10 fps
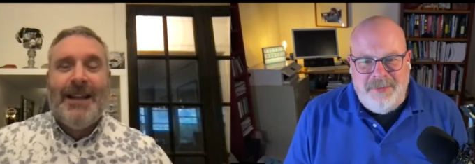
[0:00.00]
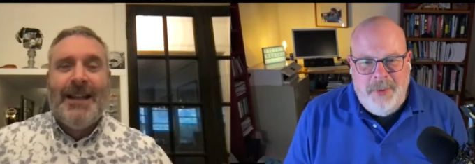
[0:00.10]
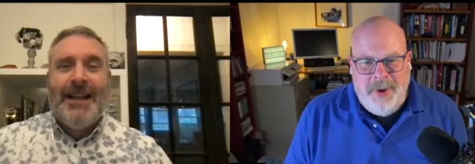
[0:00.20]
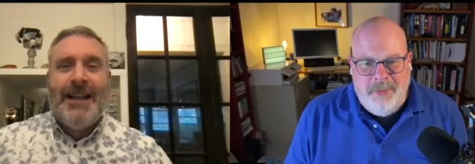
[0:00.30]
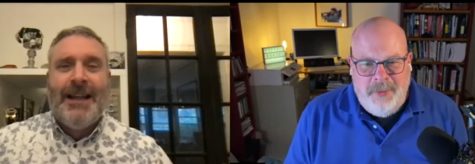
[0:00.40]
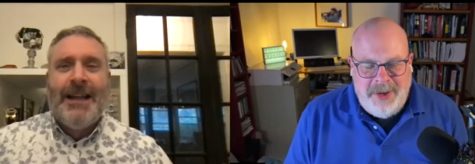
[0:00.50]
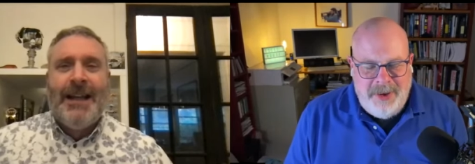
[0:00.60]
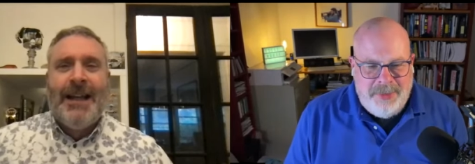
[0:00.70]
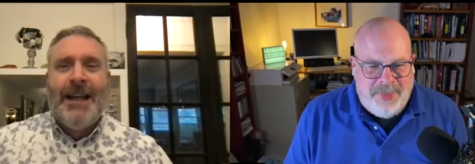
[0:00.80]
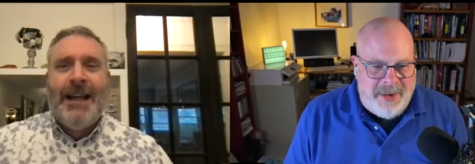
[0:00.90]
Speaker 1: what what do
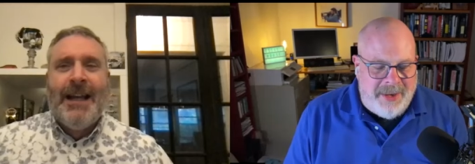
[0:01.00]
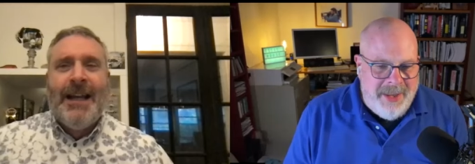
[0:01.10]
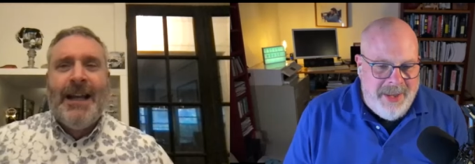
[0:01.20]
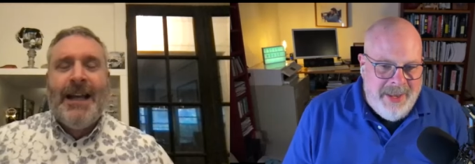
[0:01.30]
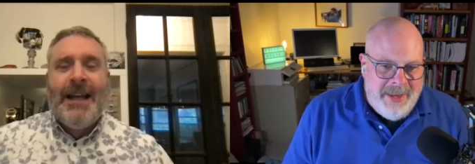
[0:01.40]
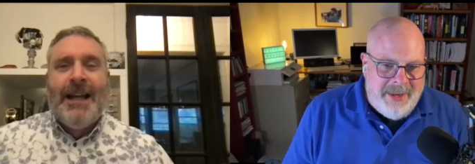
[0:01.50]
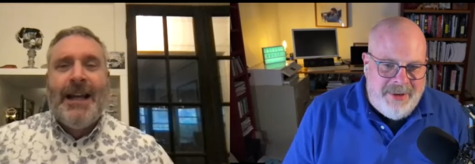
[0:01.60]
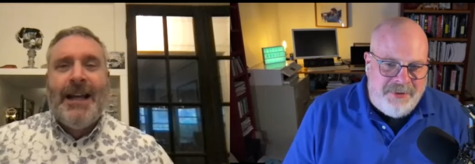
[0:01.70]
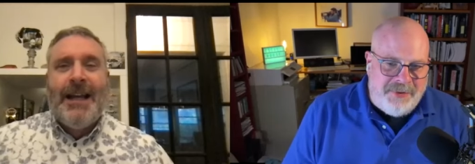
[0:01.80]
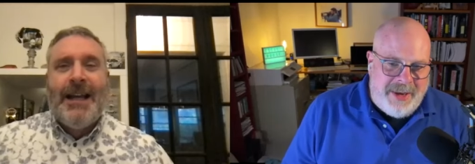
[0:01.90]
you think
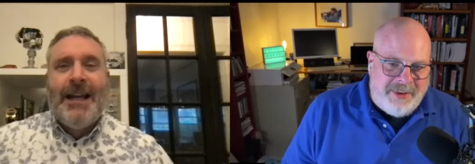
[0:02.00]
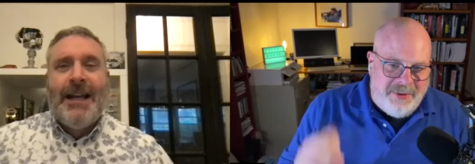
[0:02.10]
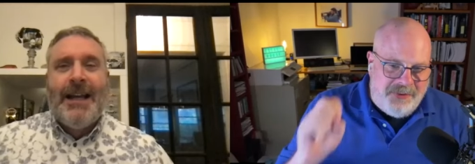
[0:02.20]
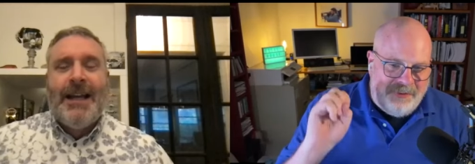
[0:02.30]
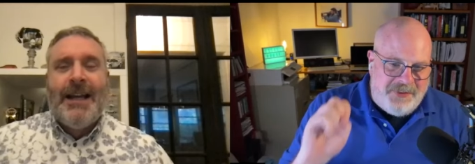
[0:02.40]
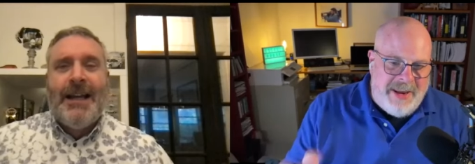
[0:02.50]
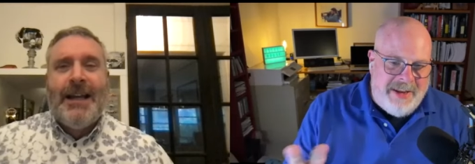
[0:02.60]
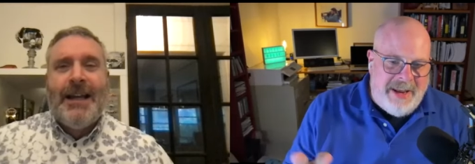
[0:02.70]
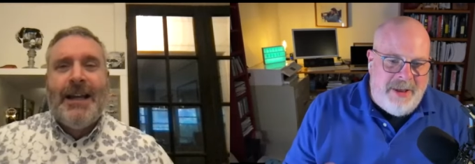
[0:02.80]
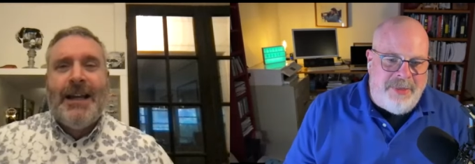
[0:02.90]
is like the
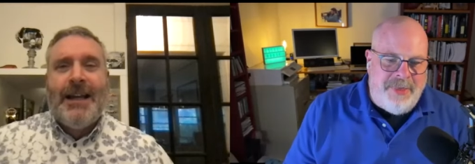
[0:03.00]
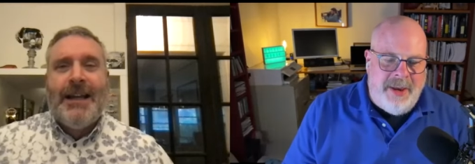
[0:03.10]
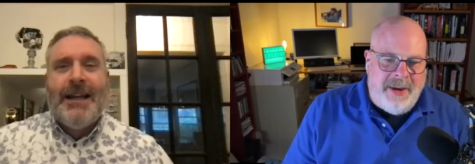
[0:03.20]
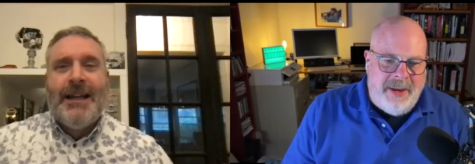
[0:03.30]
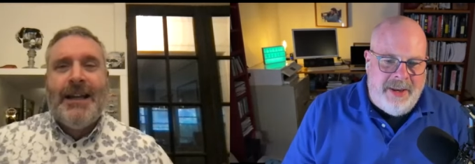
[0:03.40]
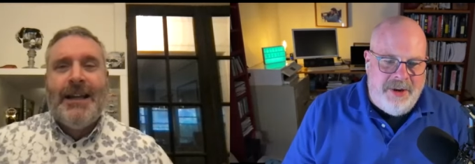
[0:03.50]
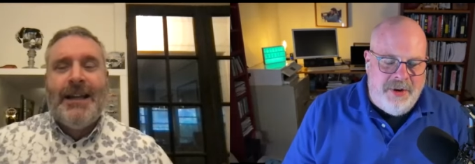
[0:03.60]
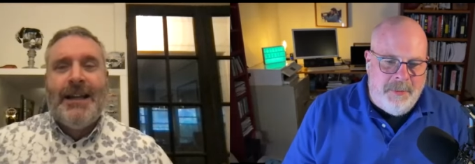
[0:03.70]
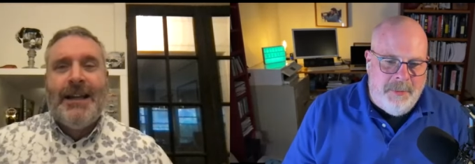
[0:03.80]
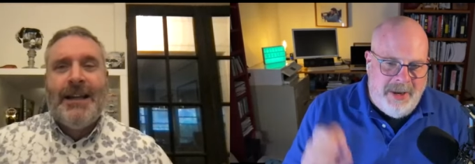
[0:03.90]
standout thing in
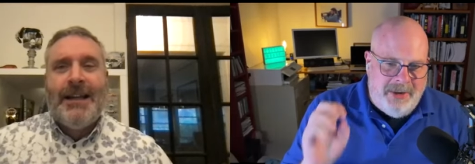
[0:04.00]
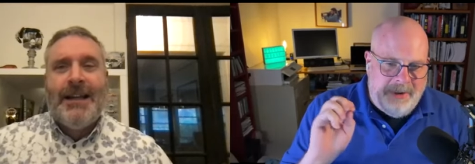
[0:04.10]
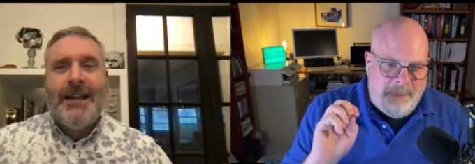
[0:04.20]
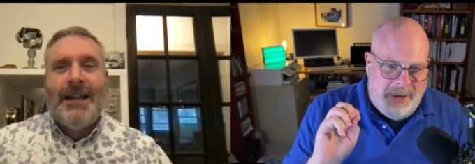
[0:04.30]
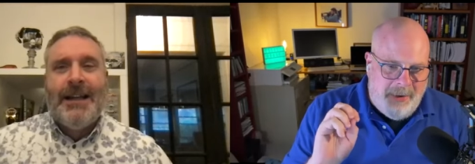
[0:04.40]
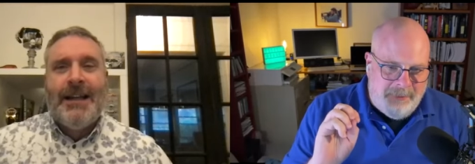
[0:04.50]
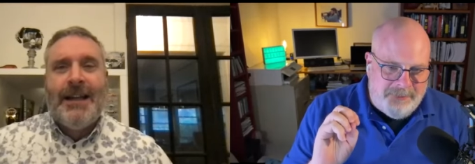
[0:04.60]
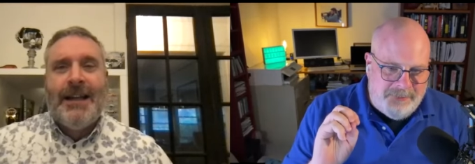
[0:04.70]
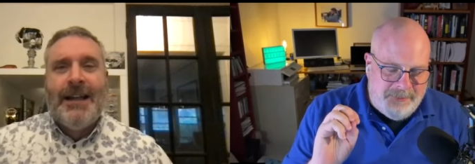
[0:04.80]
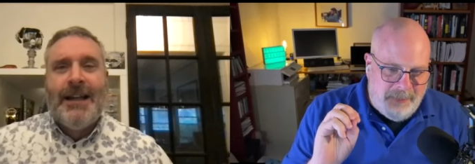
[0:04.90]
your mind about
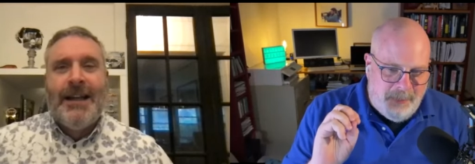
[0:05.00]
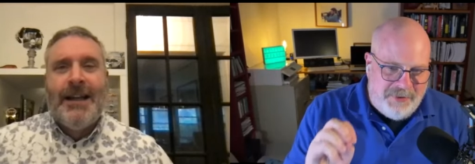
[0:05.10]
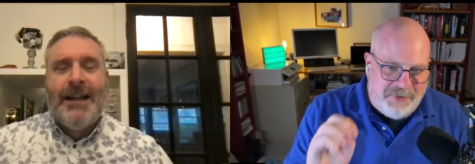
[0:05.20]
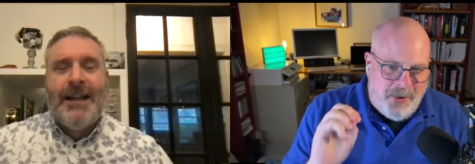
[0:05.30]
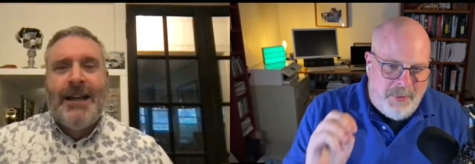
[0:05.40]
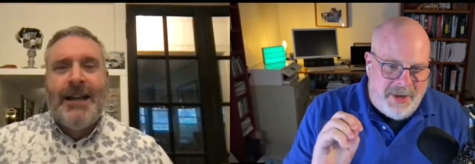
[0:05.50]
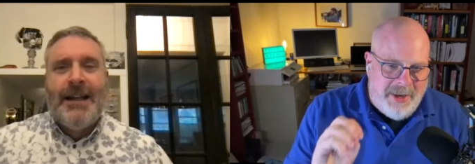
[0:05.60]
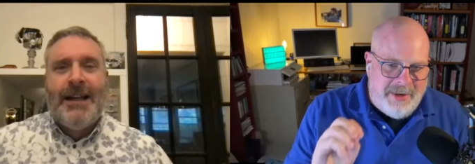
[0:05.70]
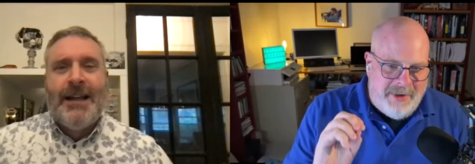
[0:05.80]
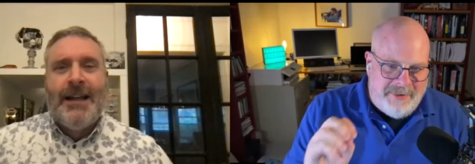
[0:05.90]
what's going
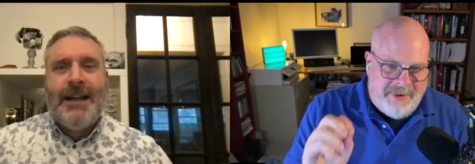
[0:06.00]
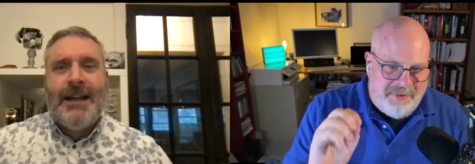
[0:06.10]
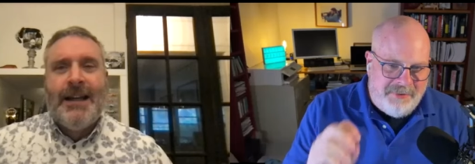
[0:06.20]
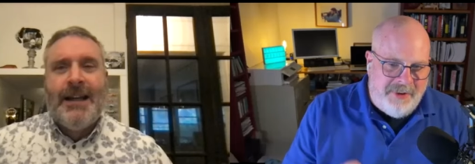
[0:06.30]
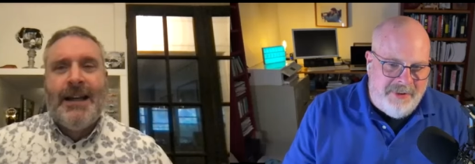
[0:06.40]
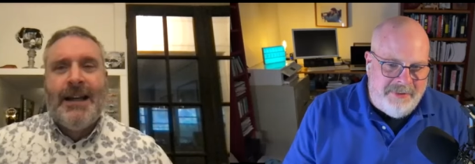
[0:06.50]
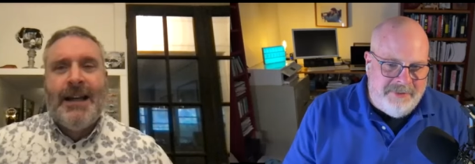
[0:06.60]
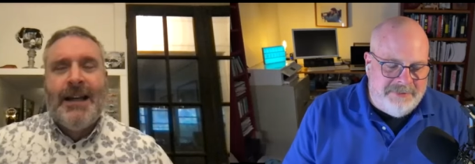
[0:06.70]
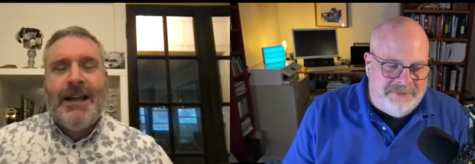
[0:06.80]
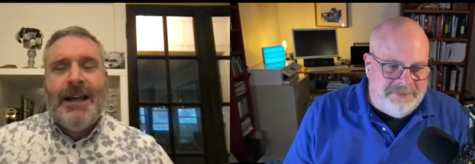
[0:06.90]
on at
Speaker 2: Tesla?
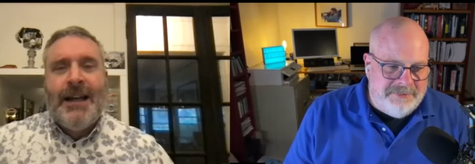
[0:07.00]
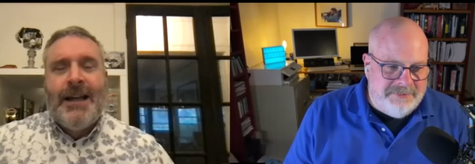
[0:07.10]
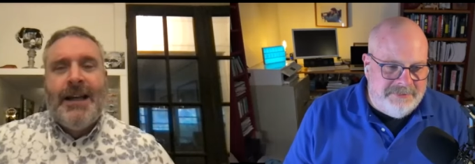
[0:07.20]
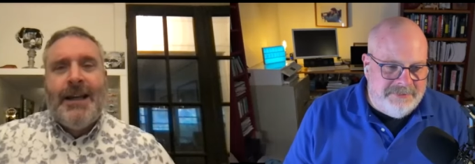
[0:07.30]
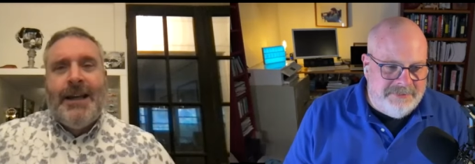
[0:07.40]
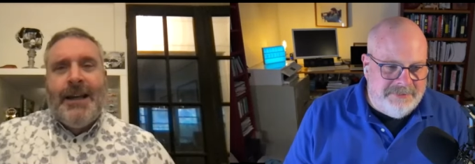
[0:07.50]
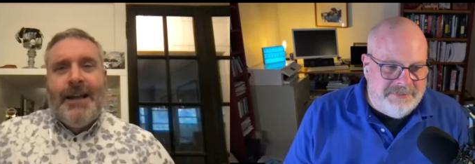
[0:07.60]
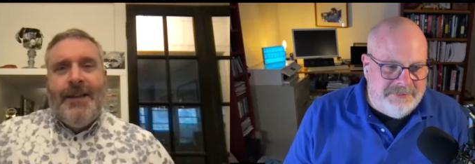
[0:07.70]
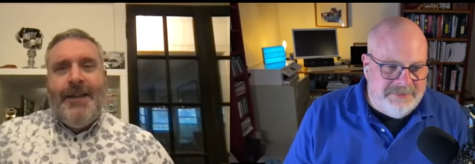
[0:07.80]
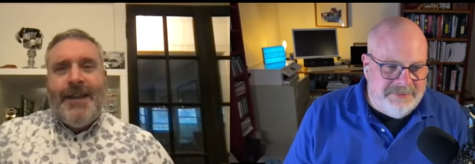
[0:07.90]

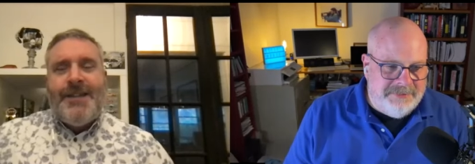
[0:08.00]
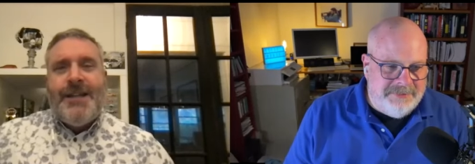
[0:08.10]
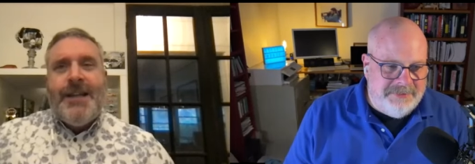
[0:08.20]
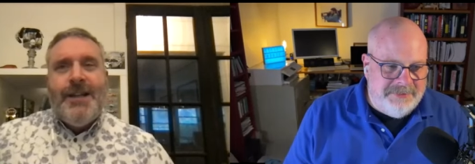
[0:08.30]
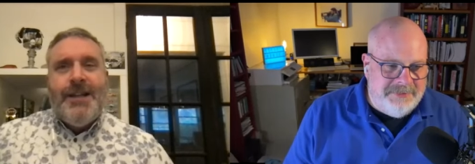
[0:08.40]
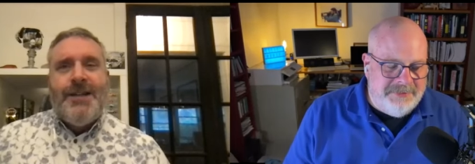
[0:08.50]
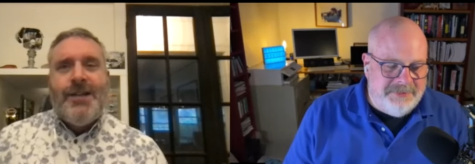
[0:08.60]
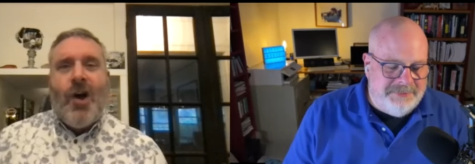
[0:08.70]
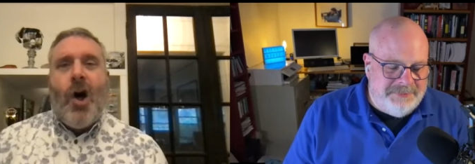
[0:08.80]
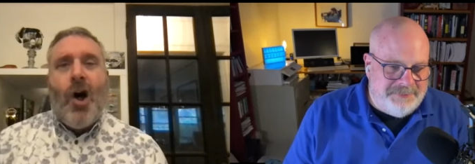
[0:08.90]
This
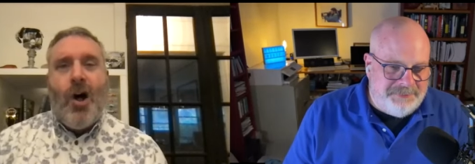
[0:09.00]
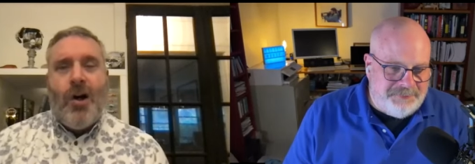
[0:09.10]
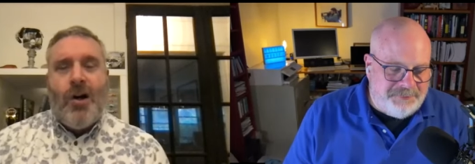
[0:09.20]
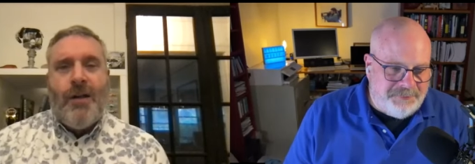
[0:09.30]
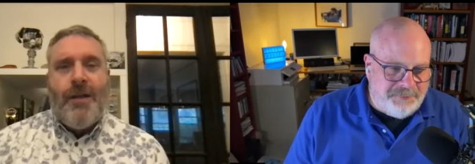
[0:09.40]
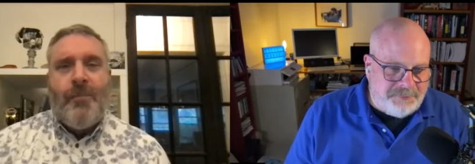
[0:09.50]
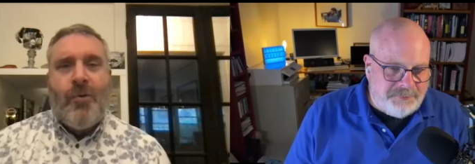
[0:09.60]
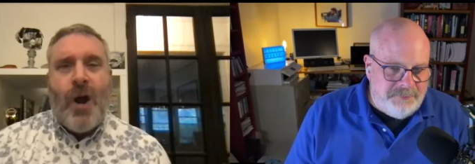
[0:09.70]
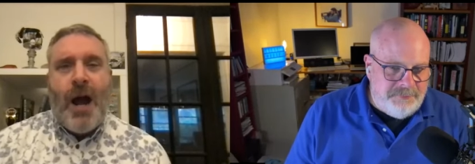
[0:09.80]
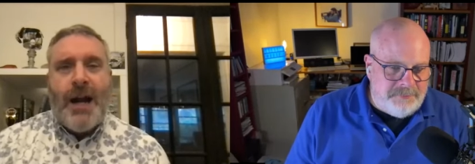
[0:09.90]
is all the
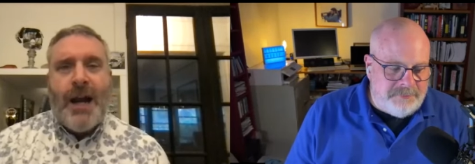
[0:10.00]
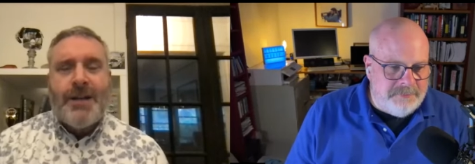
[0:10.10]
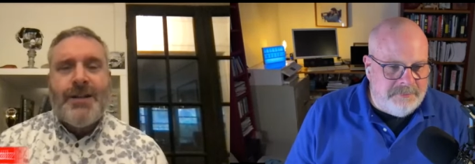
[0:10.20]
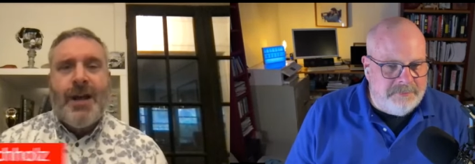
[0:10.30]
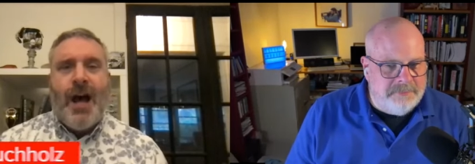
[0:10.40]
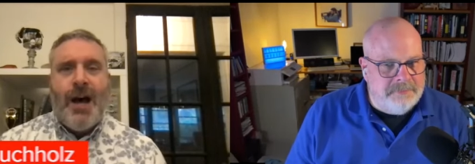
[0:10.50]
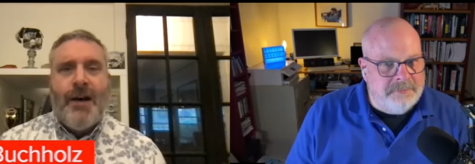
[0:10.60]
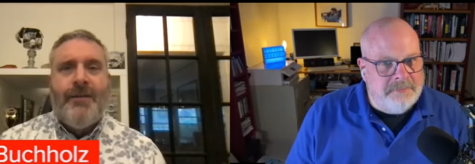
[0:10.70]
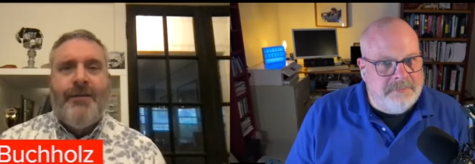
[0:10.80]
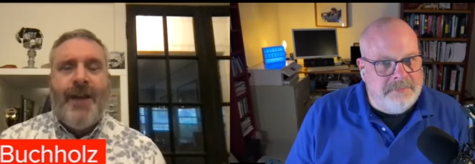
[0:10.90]
product of